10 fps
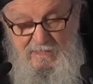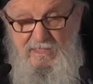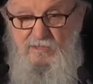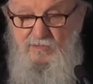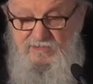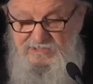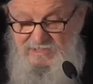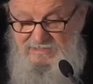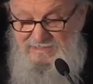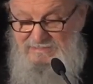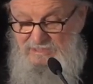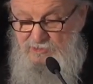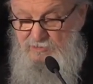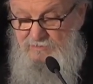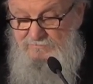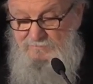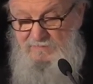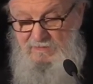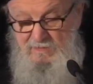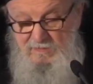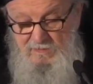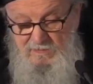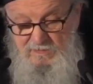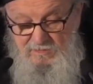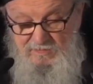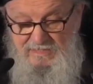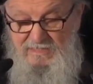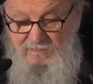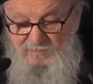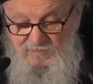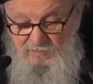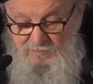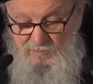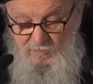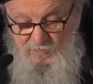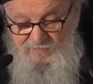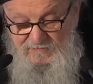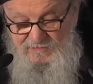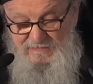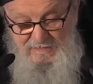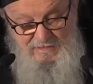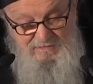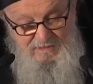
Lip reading: In the Christian tradition, the great Apostle Paul offers a